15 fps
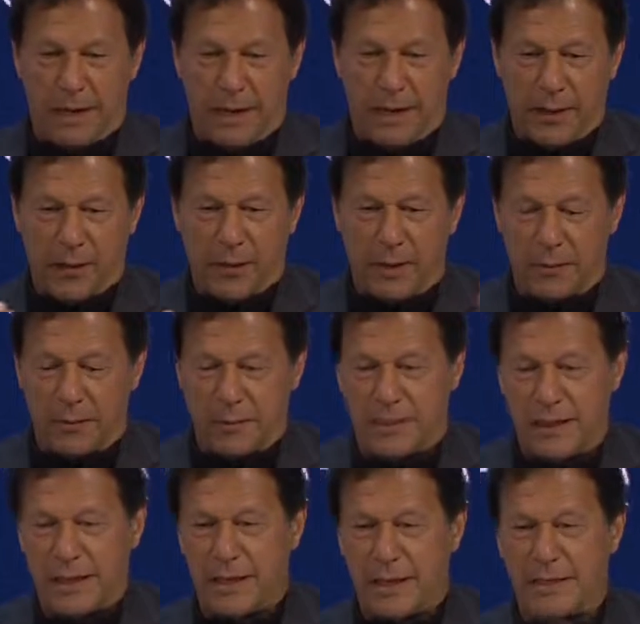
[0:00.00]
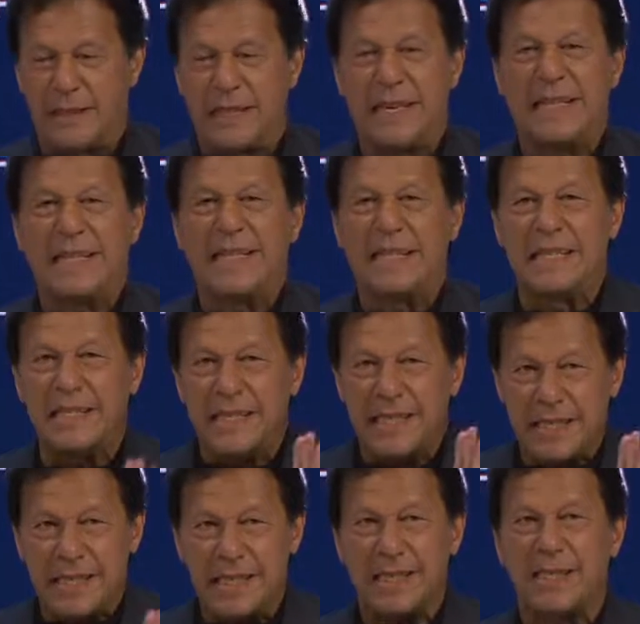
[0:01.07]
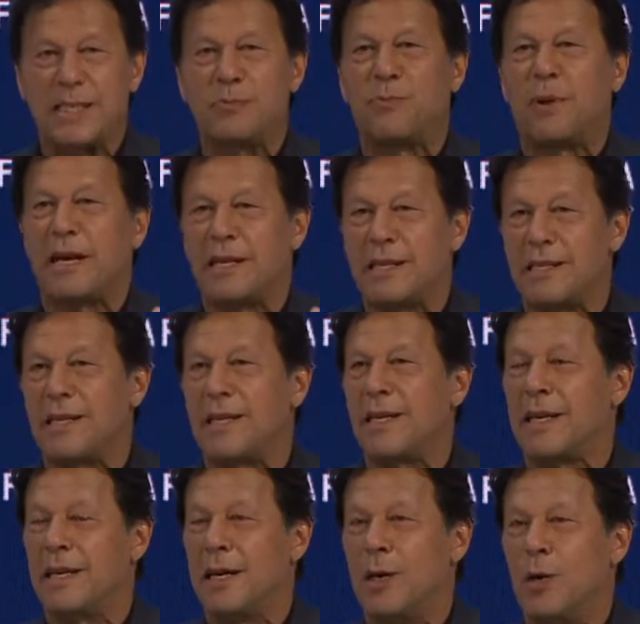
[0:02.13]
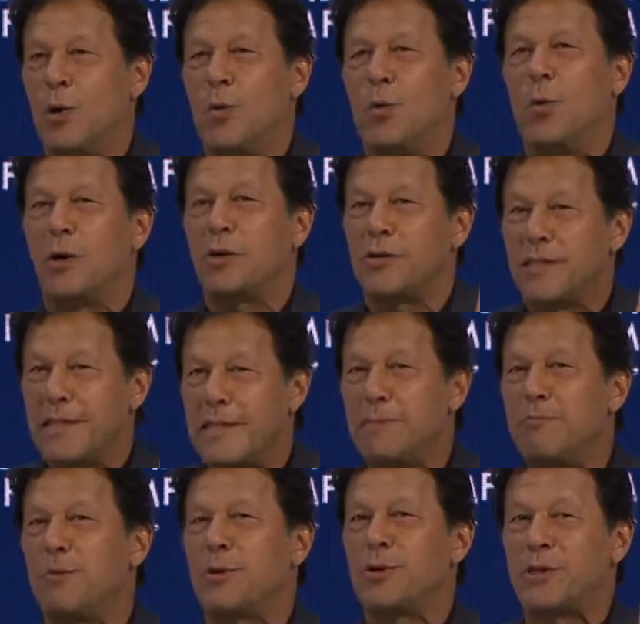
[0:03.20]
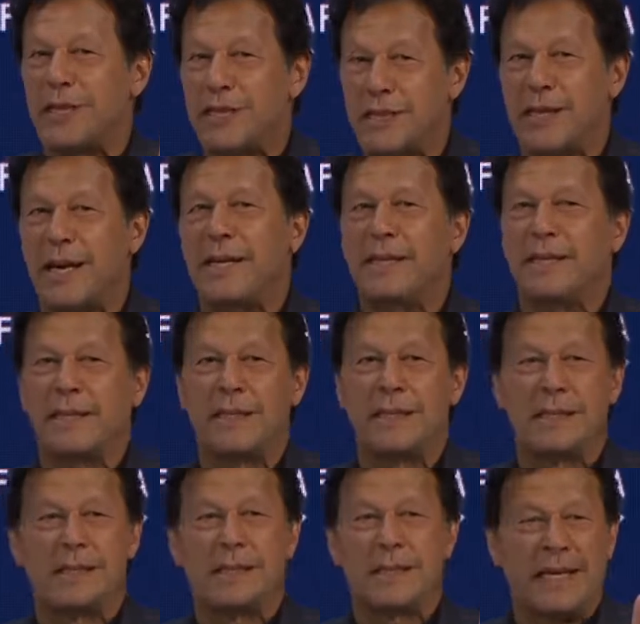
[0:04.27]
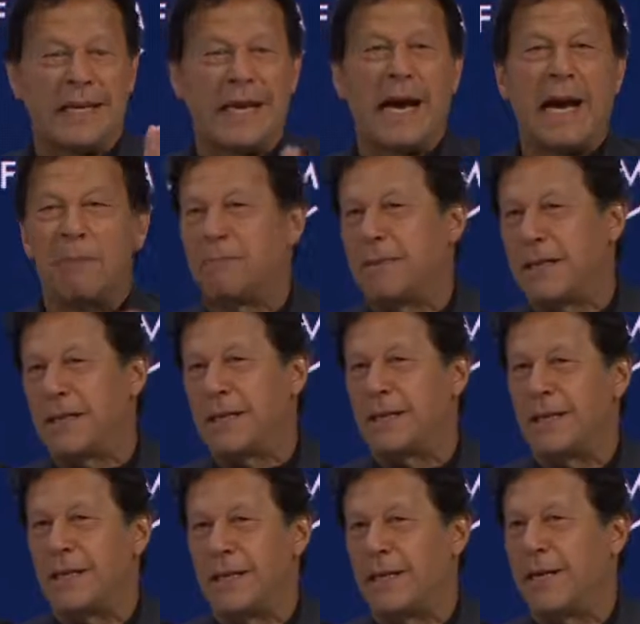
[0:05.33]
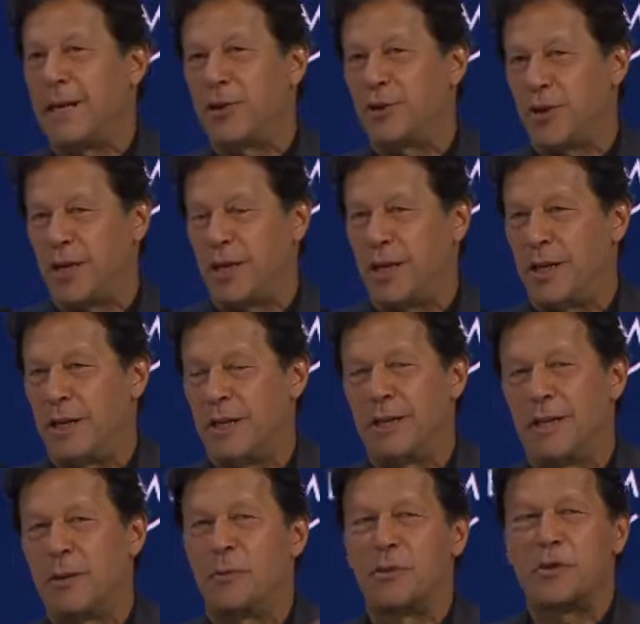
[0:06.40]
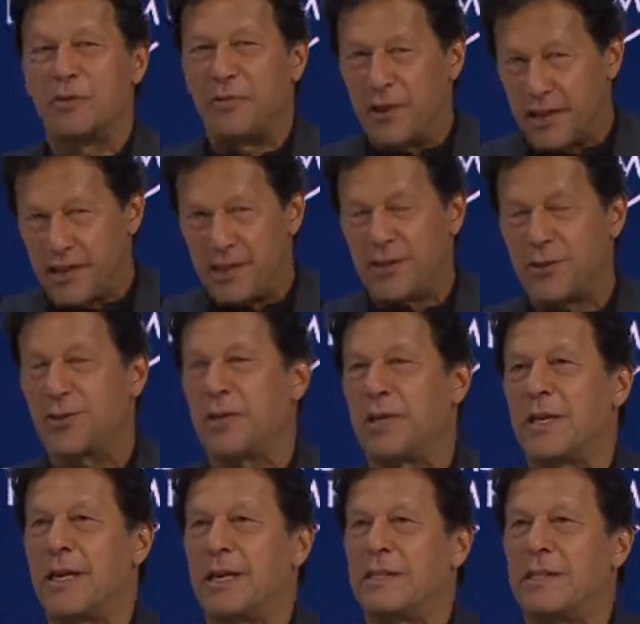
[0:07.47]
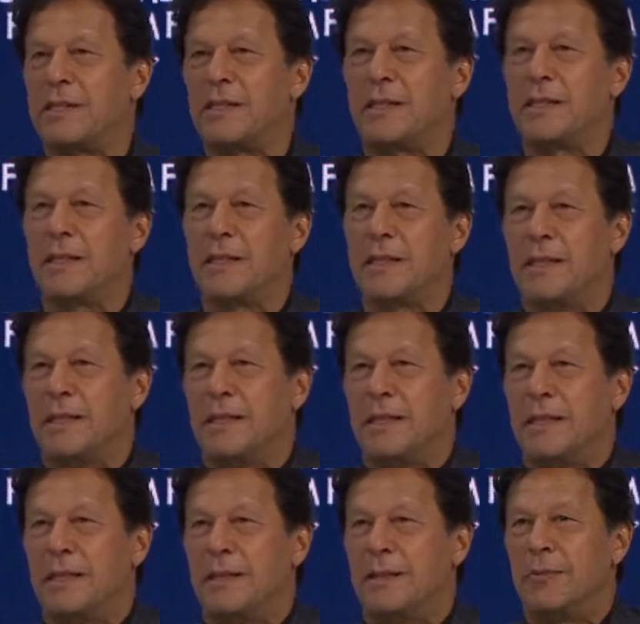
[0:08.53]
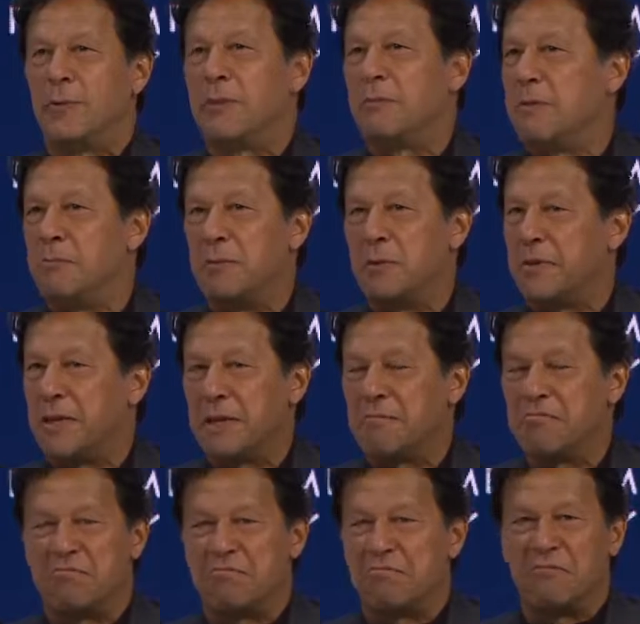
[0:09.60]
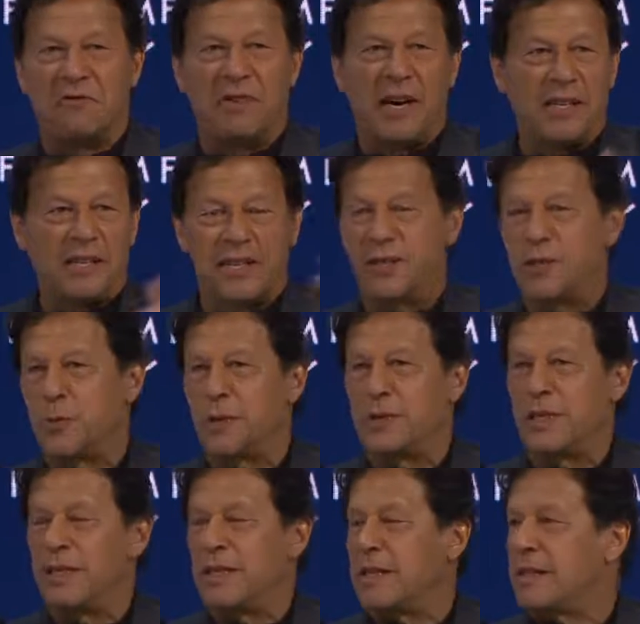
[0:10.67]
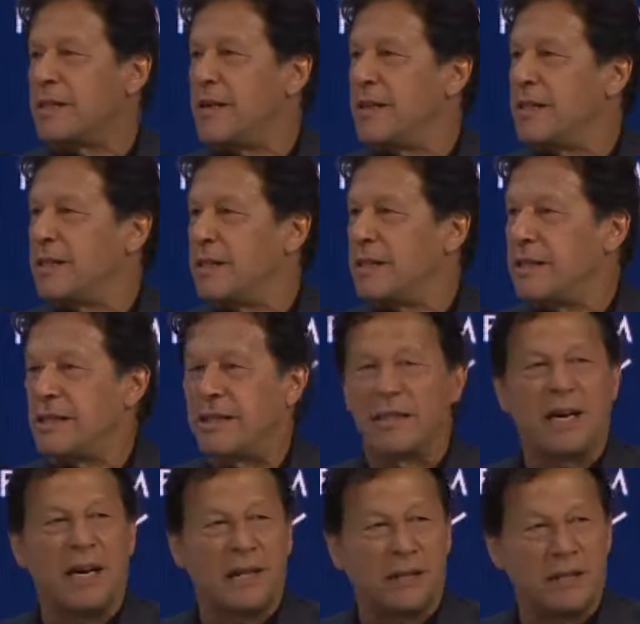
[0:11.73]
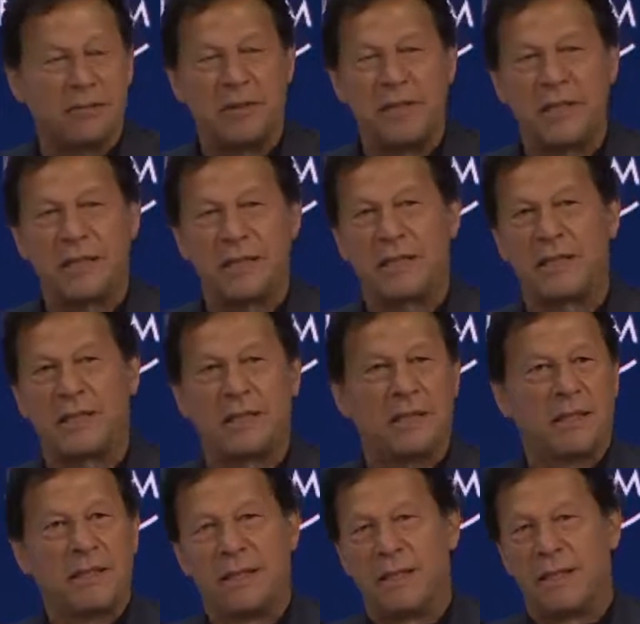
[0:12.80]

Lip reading: I grew up with my country, and in the 60s, Pakistan was the most exciting thing happening in Asia. It was the fastest growing country. We were moving fastest towards industrialization, our universities.